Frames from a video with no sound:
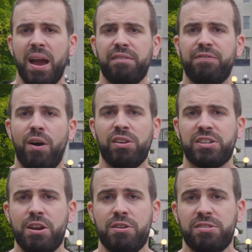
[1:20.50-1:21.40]
behind
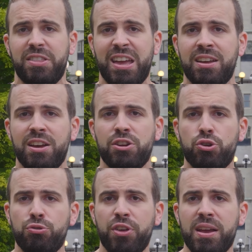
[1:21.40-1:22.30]
volunteers that they
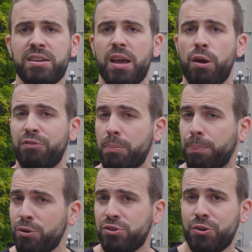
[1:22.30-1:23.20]
do things out of the
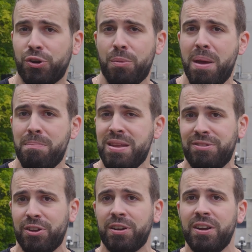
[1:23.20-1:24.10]
personal
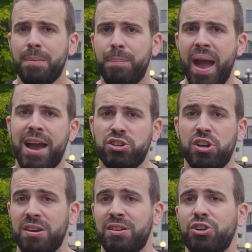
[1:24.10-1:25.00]
commitment, their
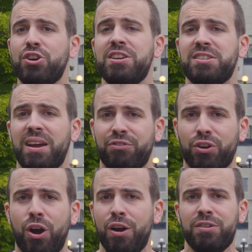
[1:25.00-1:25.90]
passion, and goodness of
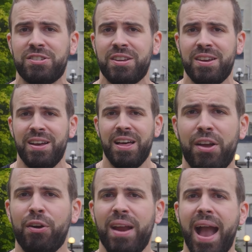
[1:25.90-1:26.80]
their hearts?
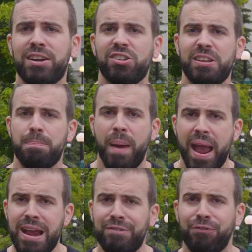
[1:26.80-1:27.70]
They aren't actually
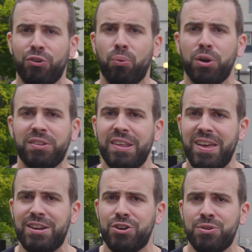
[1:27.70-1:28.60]
paid for the work that
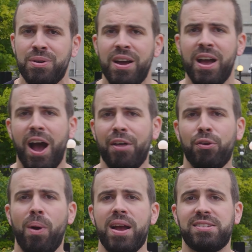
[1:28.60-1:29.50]
they do.
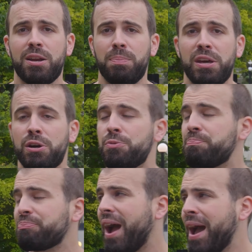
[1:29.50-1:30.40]
Otherwise, they'd be, oh,
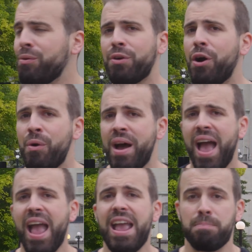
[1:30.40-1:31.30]
I don't know,
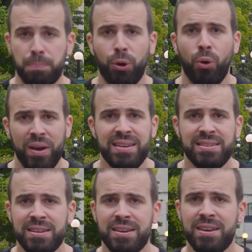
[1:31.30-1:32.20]

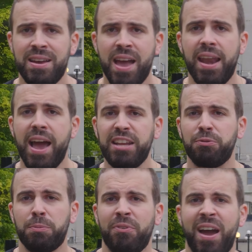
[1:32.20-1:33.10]
employees? And as
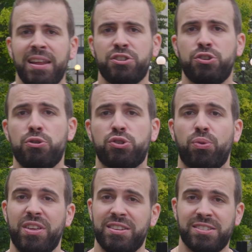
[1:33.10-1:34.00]
for providing students
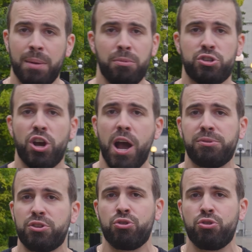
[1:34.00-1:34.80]
with summer jobs, the